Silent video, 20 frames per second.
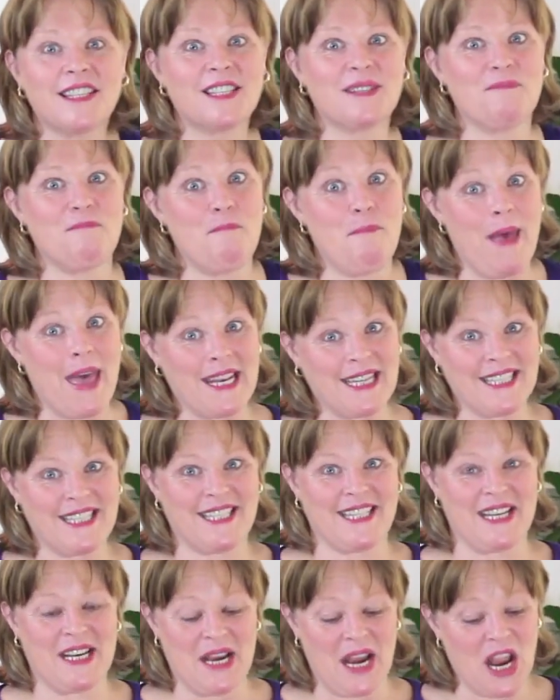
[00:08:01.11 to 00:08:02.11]

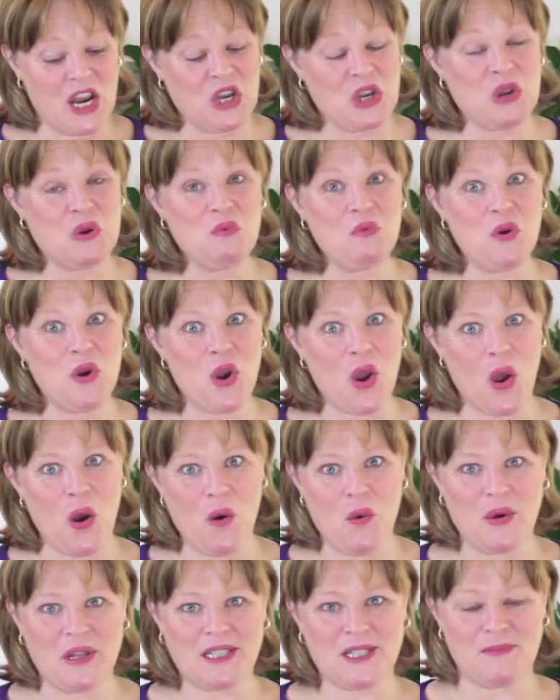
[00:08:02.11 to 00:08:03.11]
medicine, and
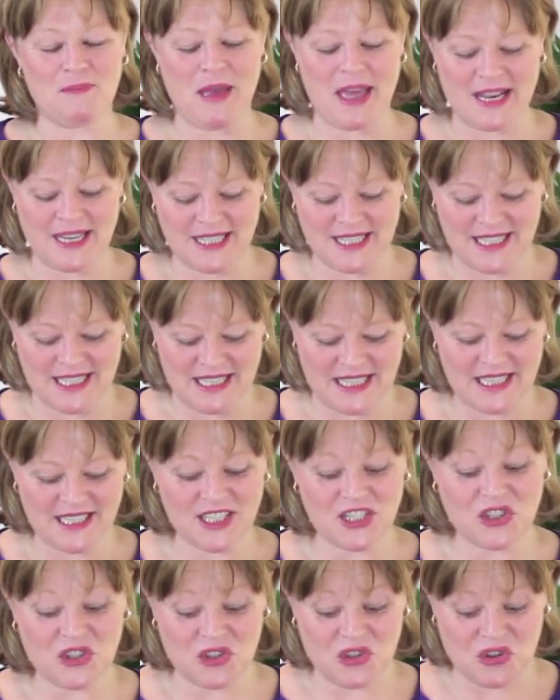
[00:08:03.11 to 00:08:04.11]
it's medicine.
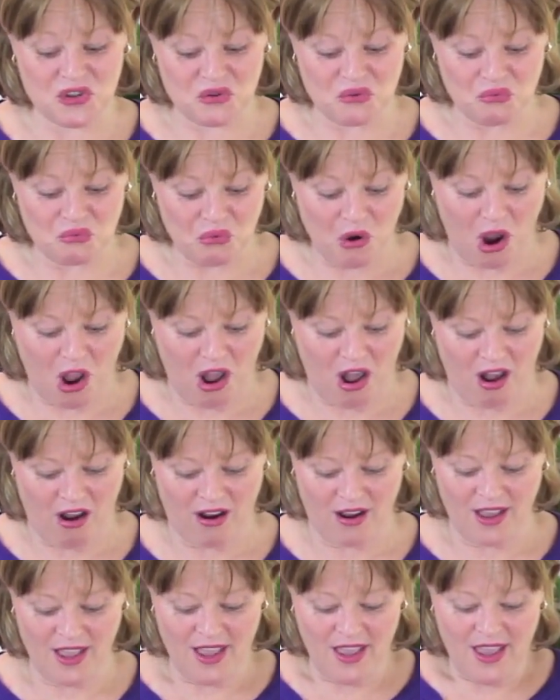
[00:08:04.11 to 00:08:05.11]
It's
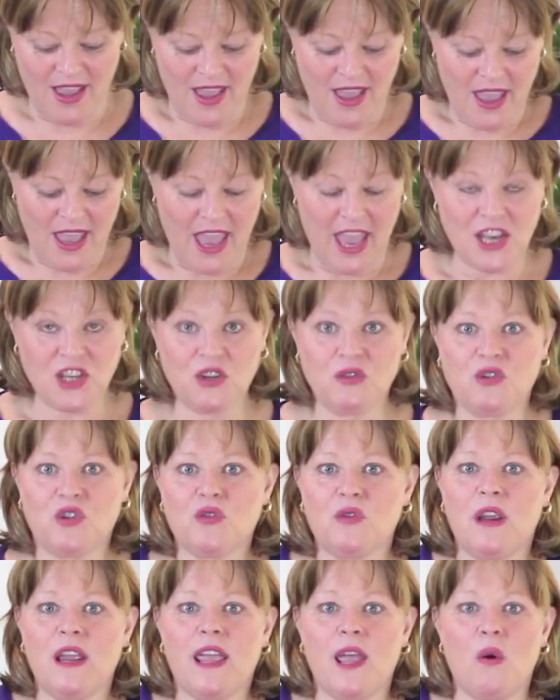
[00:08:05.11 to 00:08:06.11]
strong, and you
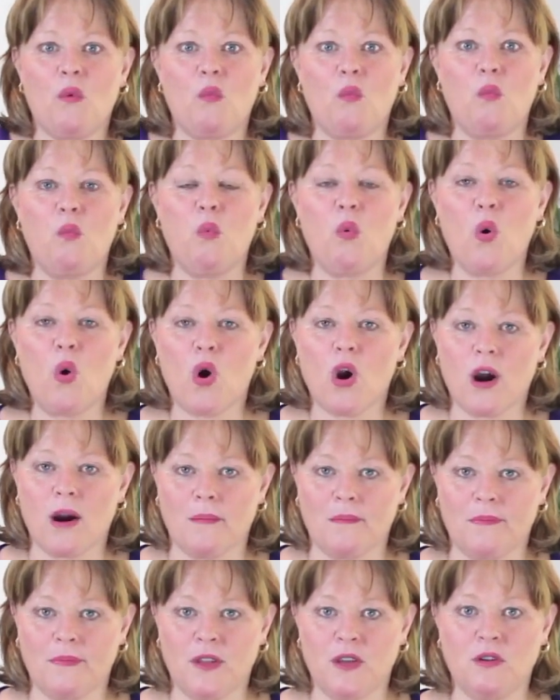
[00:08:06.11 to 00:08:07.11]
drink it
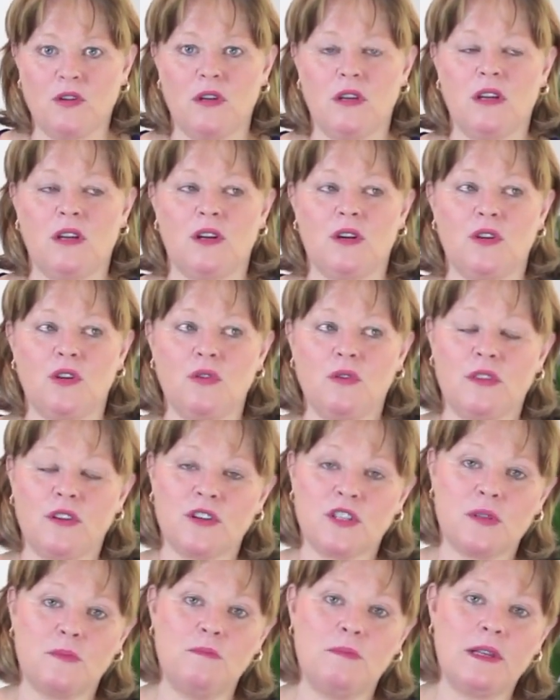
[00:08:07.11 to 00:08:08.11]
warm.
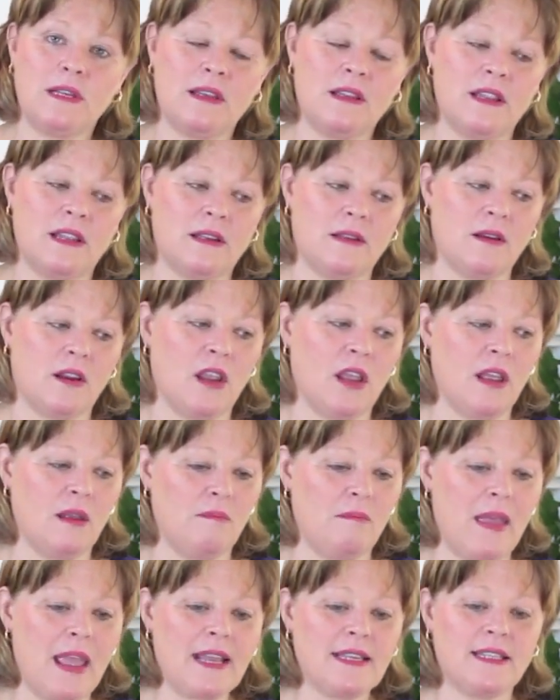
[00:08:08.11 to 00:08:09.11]
It
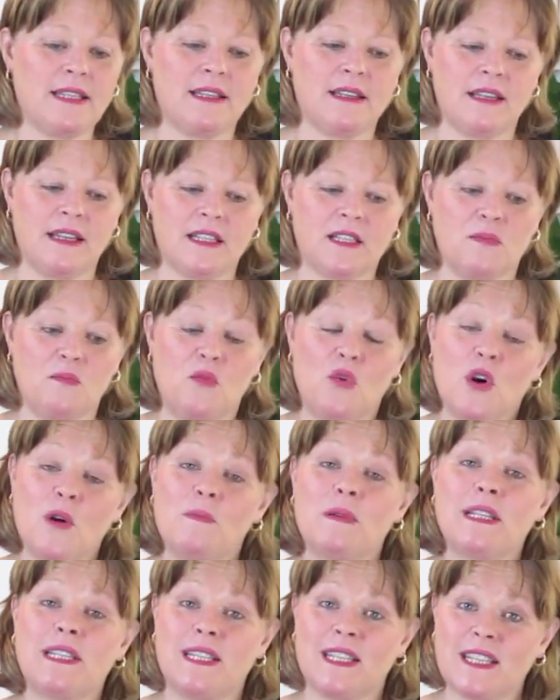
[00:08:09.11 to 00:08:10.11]
makes it's more
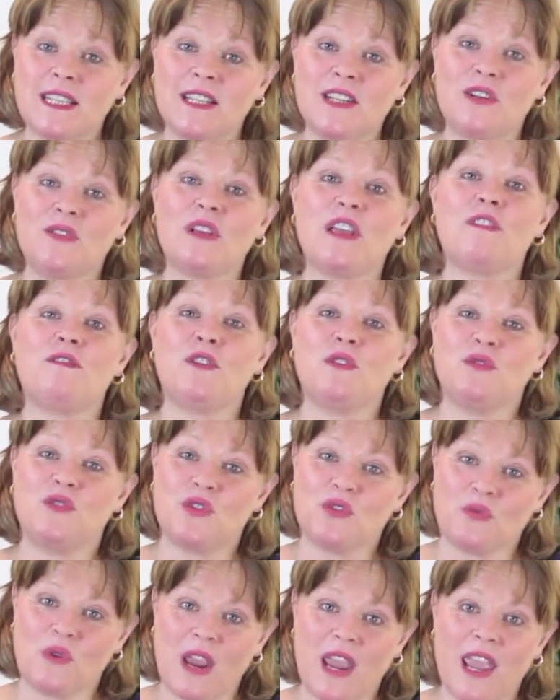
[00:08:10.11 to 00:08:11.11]
medicinal if you
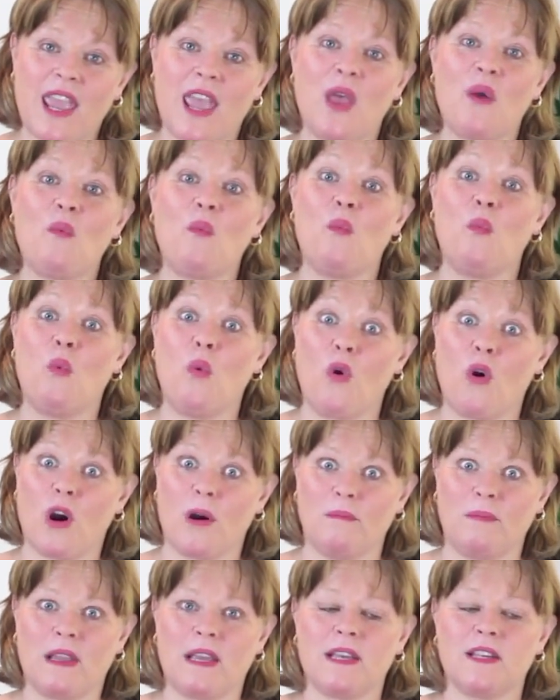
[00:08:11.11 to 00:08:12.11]
drink it
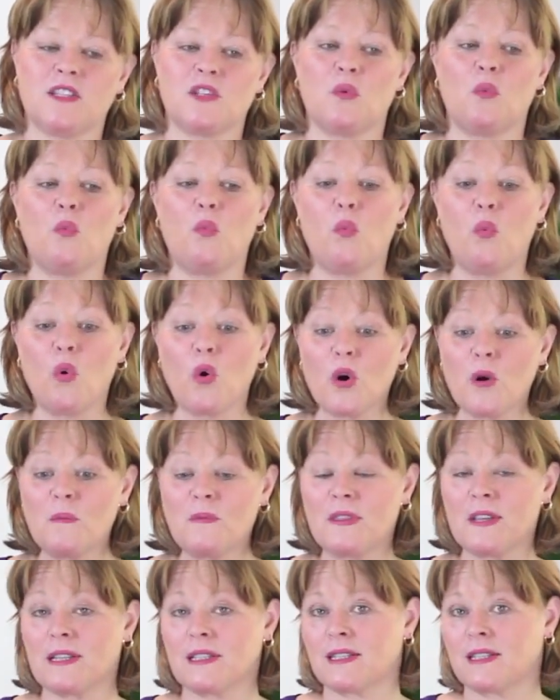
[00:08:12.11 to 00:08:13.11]
warm, because the
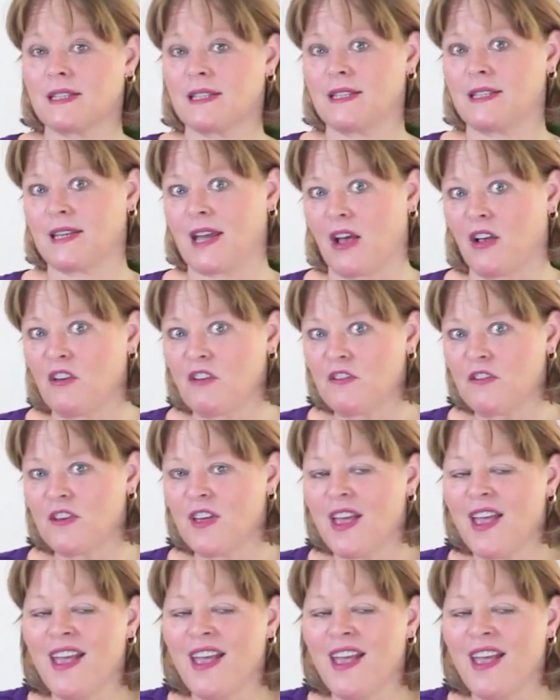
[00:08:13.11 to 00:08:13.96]
warmth itself